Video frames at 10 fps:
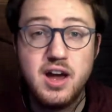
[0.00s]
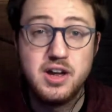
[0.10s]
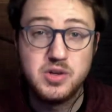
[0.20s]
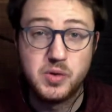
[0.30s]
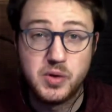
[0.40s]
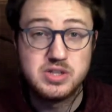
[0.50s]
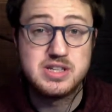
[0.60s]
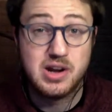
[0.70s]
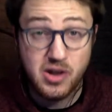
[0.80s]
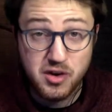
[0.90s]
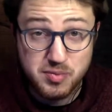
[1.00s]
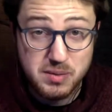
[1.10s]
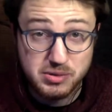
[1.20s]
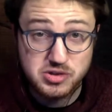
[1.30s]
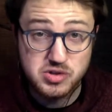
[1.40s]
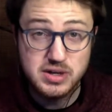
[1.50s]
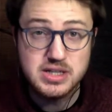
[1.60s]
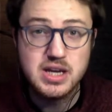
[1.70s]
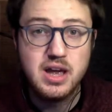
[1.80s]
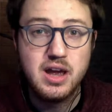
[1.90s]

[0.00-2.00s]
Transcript: you'll notice that a lot of people do it.